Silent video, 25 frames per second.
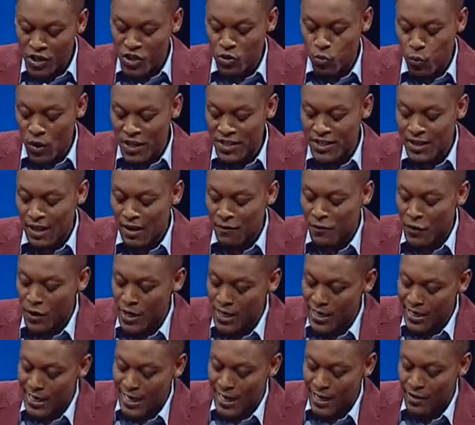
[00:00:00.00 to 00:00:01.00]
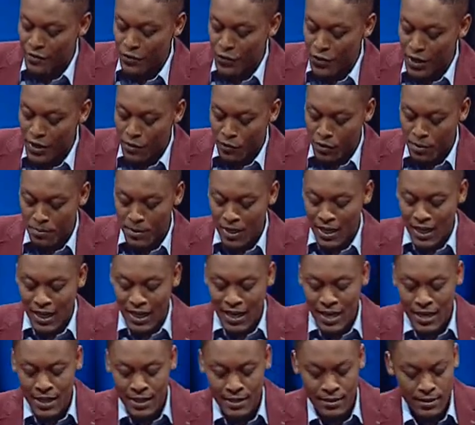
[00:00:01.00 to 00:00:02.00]
Which West African country
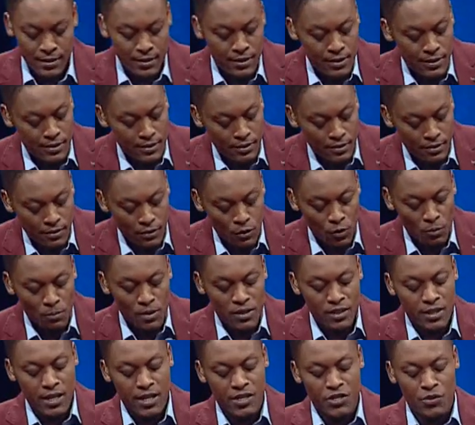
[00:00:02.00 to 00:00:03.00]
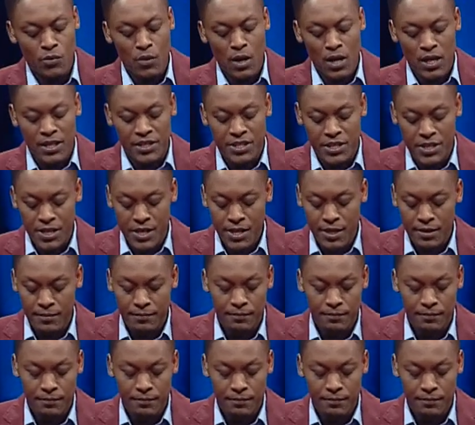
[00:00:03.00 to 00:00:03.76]
criminalized homosexuality?